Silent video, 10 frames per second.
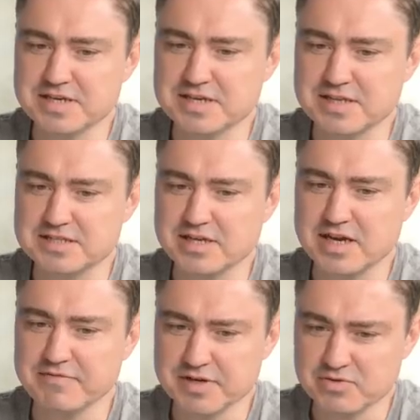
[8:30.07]
thing that I
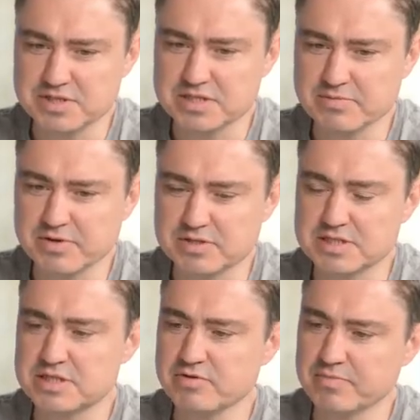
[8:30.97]
have noticed about
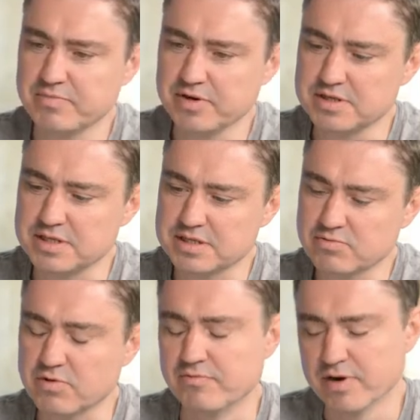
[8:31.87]
Estonian politics,
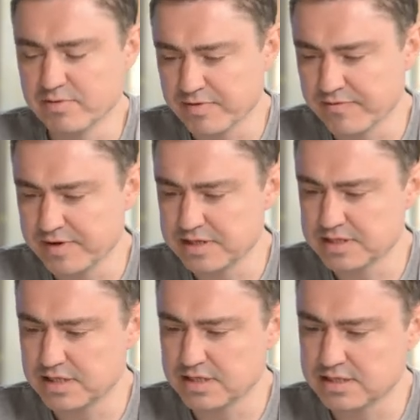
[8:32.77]
or one of the
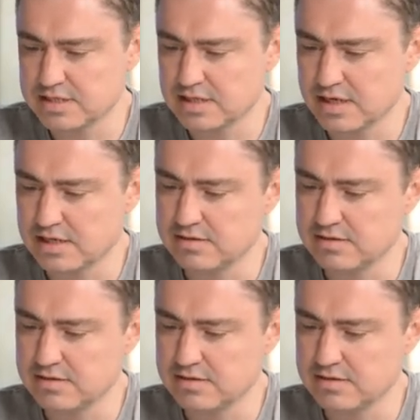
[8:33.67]
funniest things, uh,